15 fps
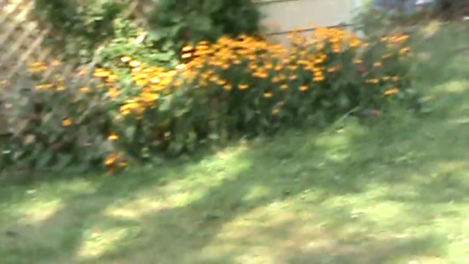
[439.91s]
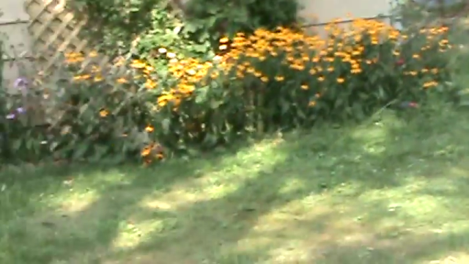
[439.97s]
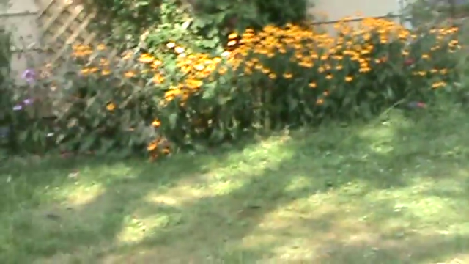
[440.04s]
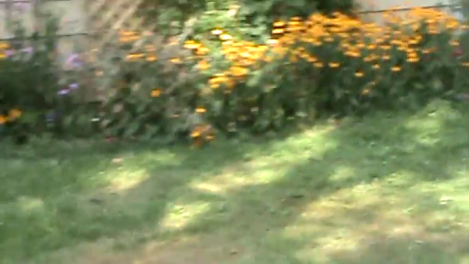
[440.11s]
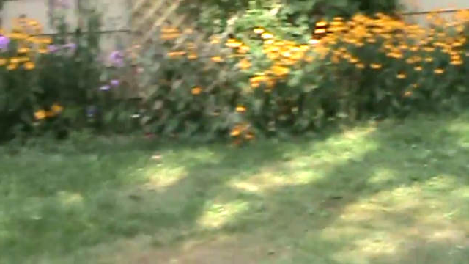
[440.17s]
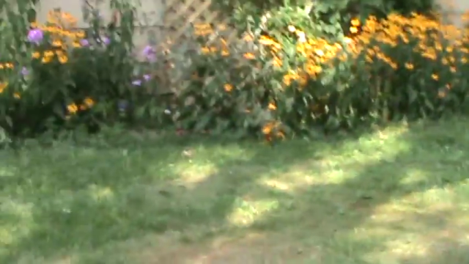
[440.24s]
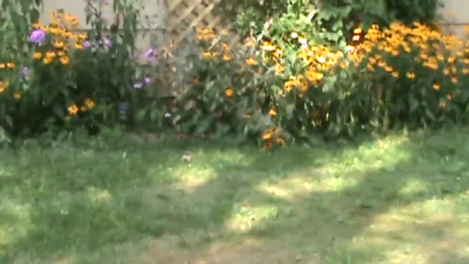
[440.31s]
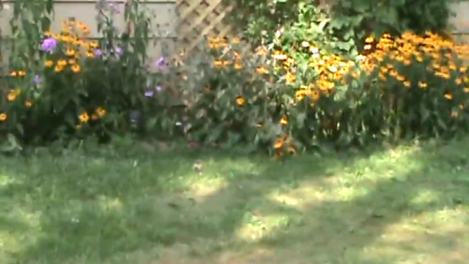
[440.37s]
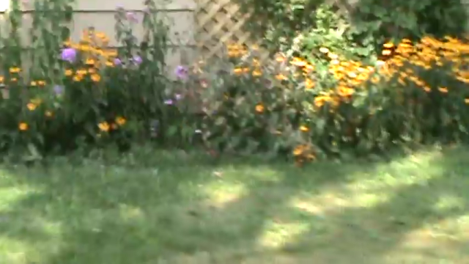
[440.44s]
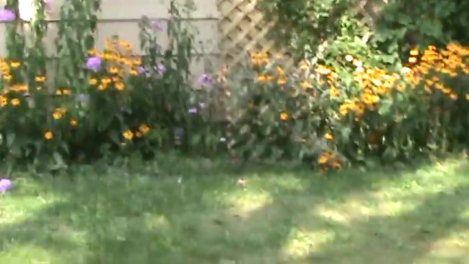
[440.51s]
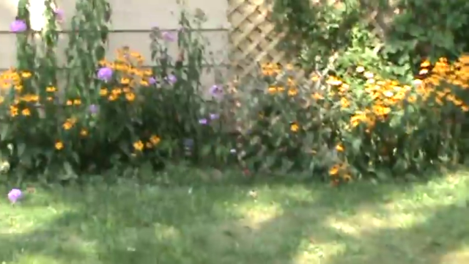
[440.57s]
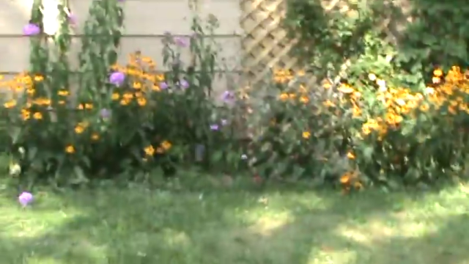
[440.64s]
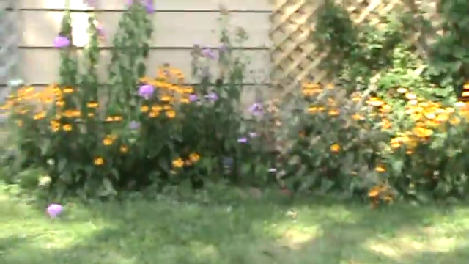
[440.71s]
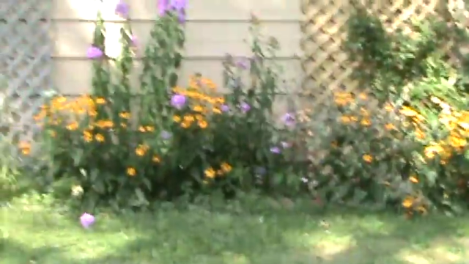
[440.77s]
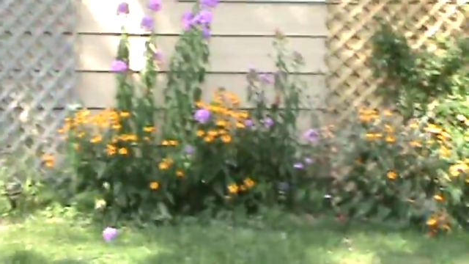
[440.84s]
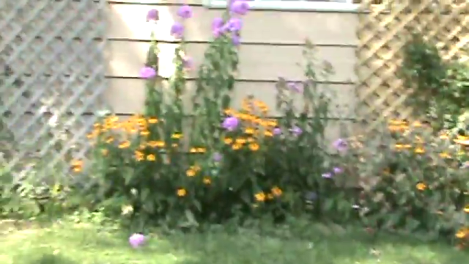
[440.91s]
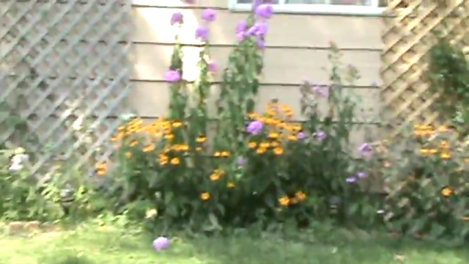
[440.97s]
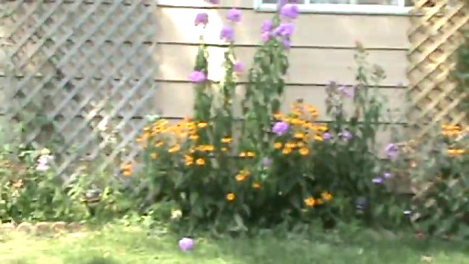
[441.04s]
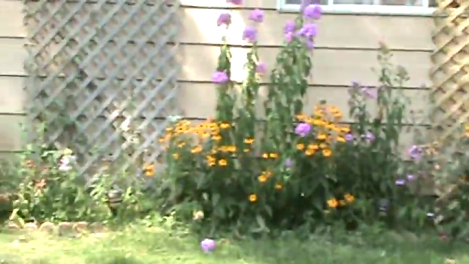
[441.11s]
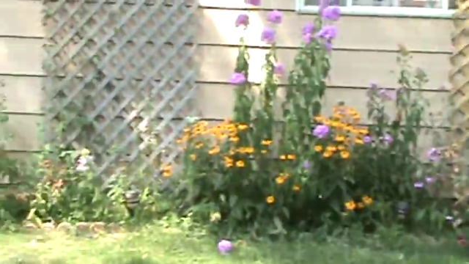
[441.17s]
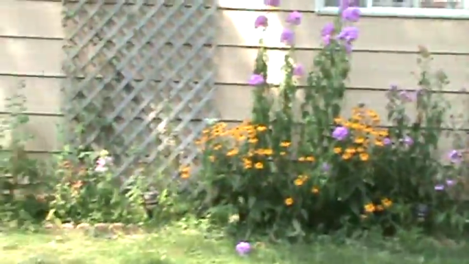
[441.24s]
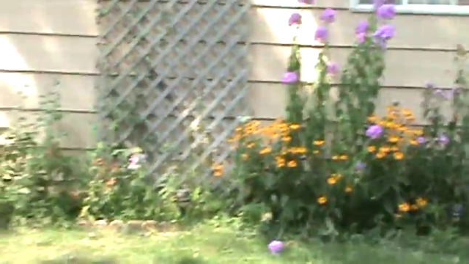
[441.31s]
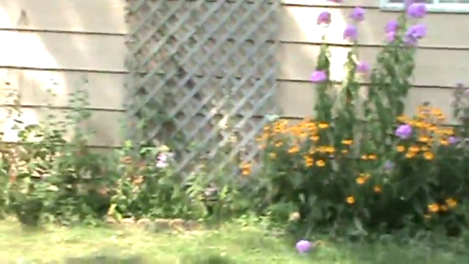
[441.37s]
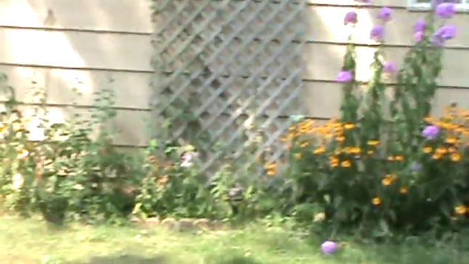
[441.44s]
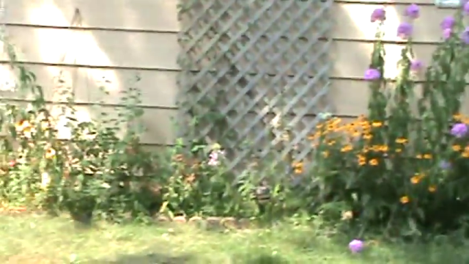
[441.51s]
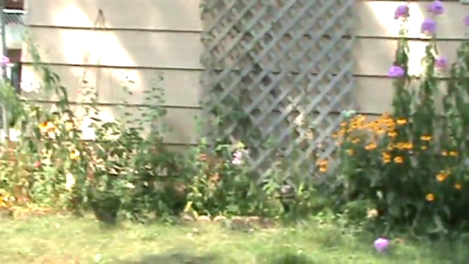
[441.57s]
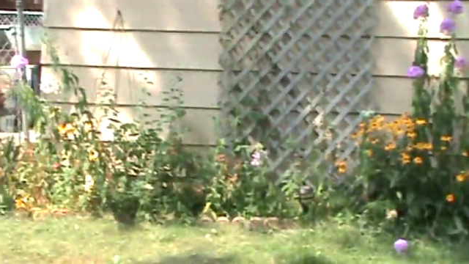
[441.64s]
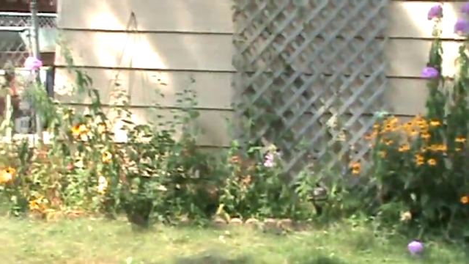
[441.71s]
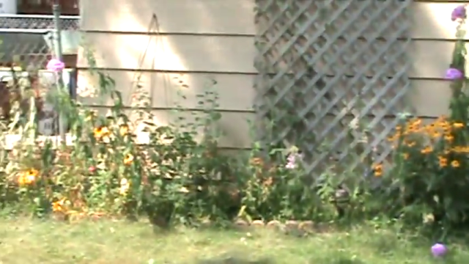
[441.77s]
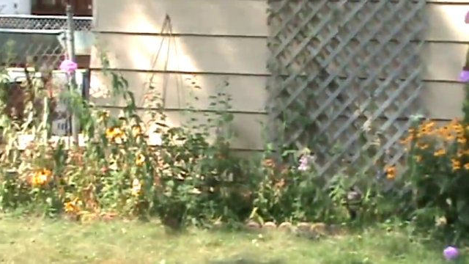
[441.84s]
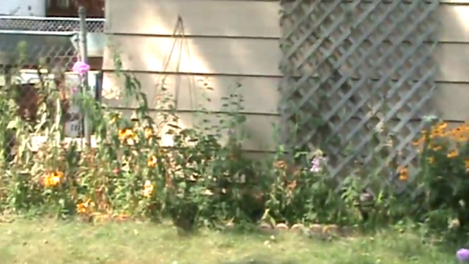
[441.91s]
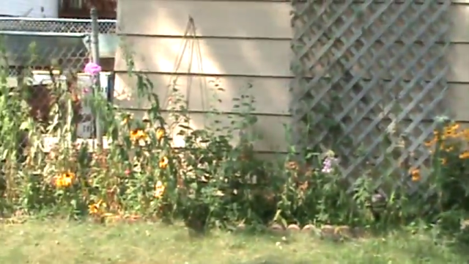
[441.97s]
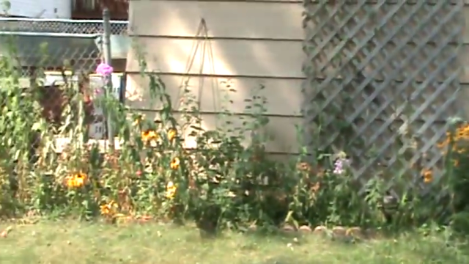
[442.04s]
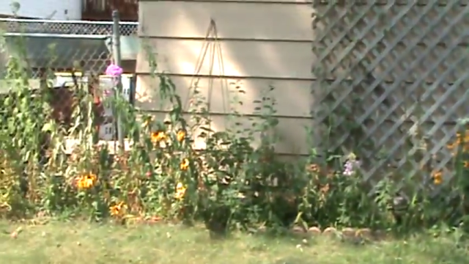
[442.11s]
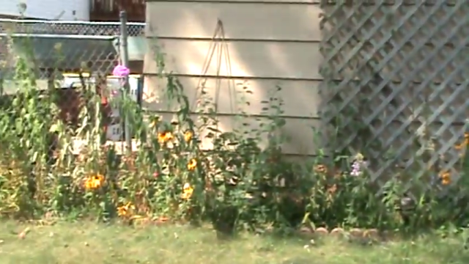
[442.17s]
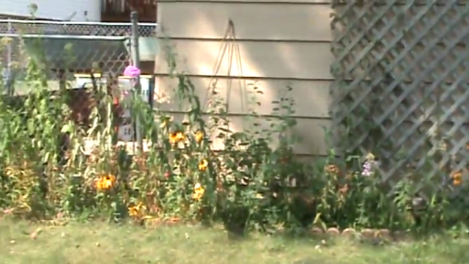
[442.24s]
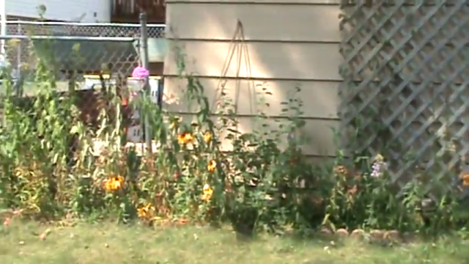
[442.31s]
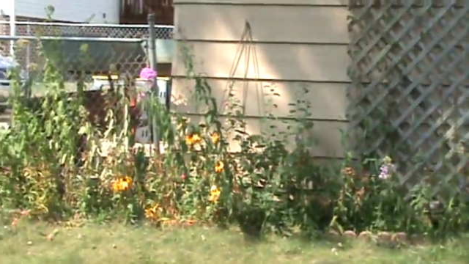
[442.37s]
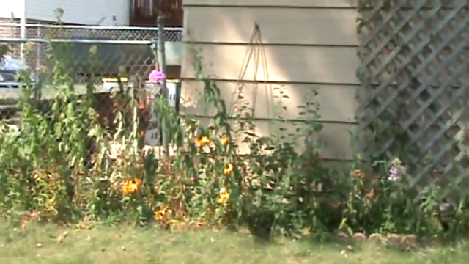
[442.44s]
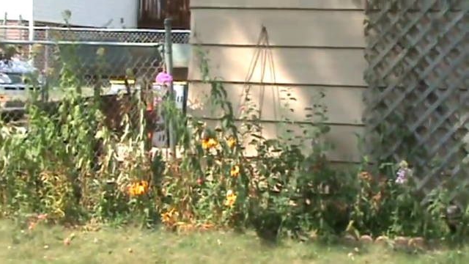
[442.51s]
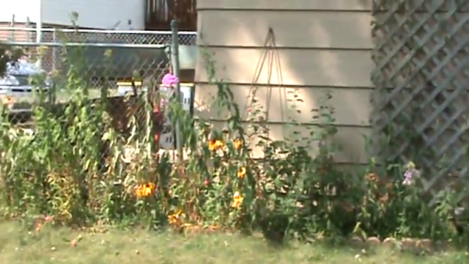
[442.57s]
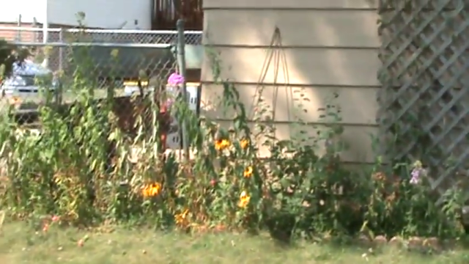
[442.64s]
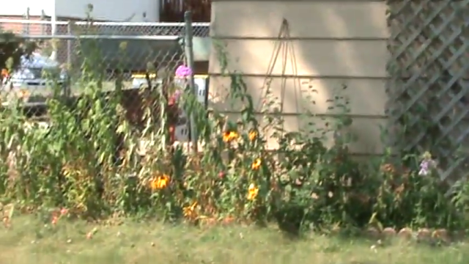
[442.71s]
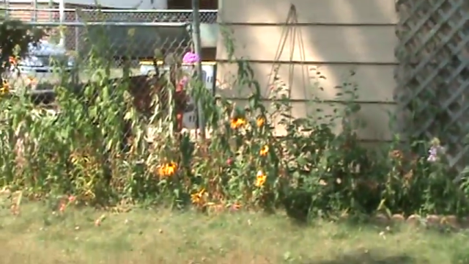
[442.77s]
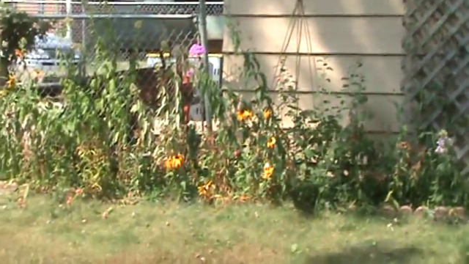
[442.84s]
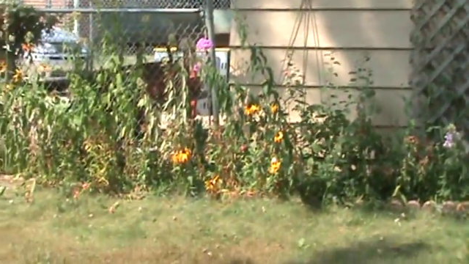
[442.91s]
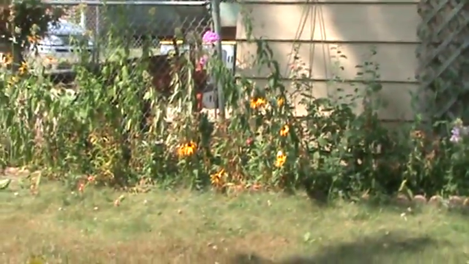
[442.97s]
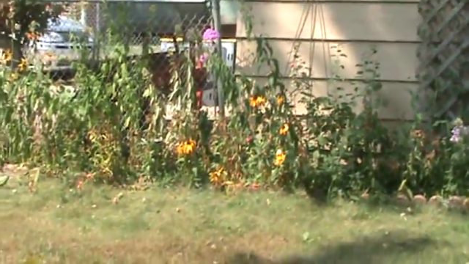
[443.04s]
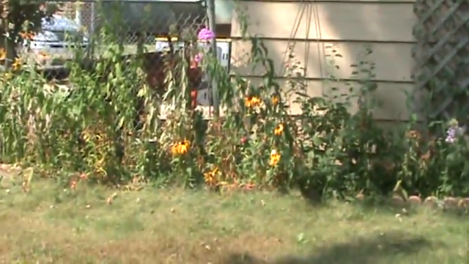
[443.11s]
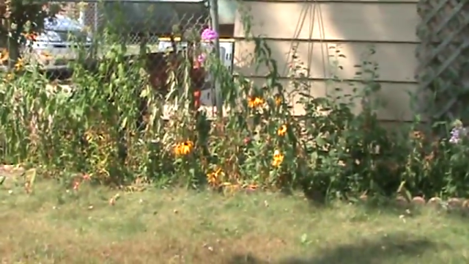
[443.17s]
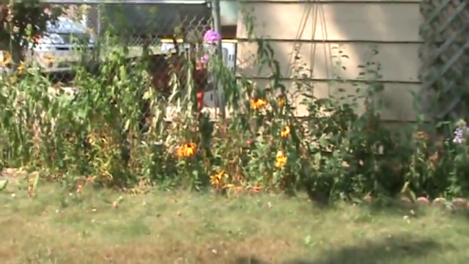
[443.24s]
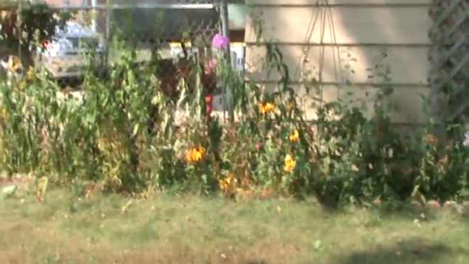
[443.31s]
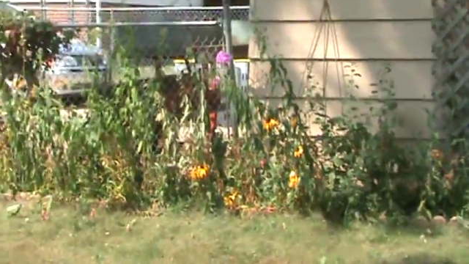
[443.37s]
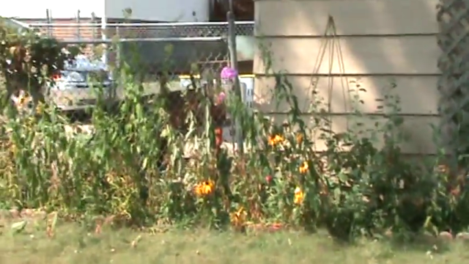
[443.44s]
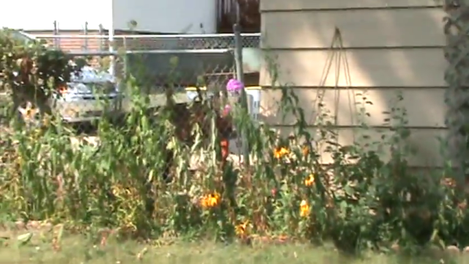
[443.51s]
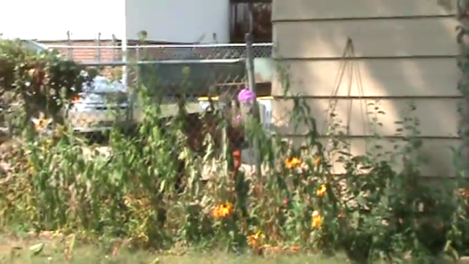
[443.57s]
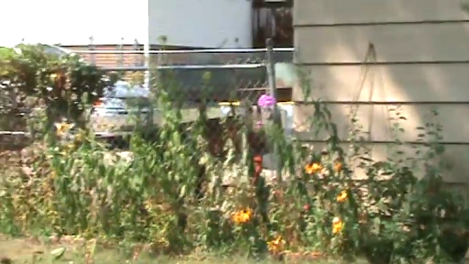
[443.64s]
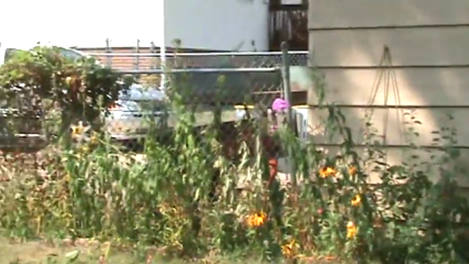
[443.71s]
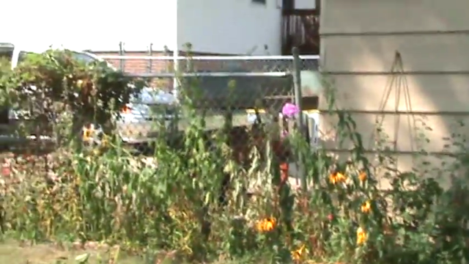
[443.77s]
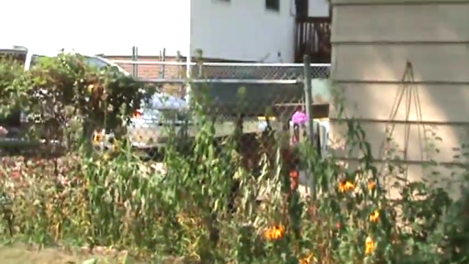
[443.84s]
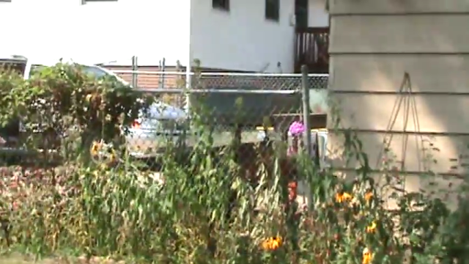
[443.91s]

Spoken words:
Nobody's mouth can be seen.